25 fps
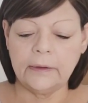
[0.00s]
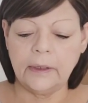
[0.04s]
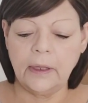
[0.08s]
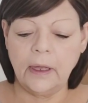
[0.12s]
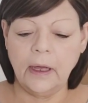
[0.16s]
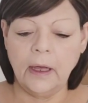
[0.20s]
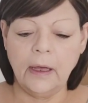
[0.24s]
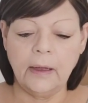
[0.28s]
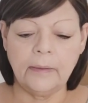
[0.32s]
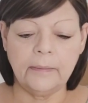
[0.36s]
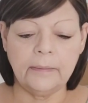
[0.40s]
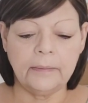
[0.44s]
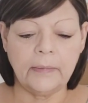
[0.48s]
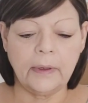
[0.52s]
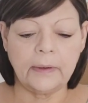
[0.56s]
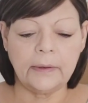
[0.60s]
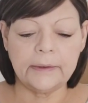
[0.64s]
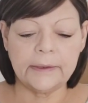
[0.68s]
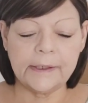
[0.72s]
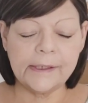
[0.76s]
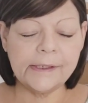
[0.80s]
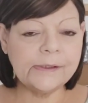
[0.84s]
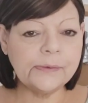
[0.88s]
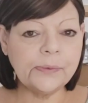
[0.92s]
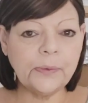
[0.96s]
Um,
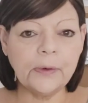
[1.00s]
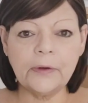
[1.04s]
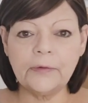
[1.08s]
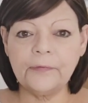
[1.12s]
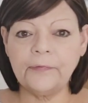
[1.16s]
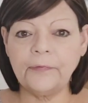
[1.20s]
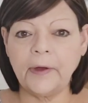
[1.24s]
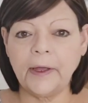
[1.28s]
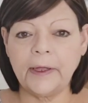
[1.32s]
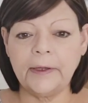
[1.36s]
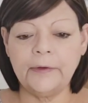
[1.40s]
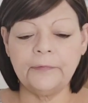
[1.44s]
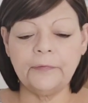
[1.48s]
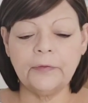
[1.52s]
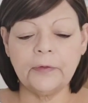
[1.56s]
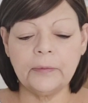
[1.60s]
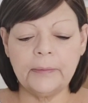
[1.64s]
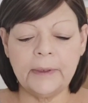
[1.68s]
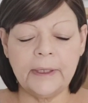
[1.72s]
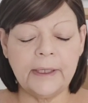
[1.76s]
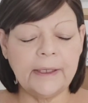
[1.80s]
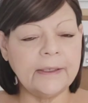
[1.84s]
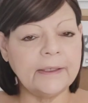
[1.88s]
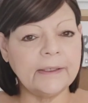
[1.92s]
these work fine for me.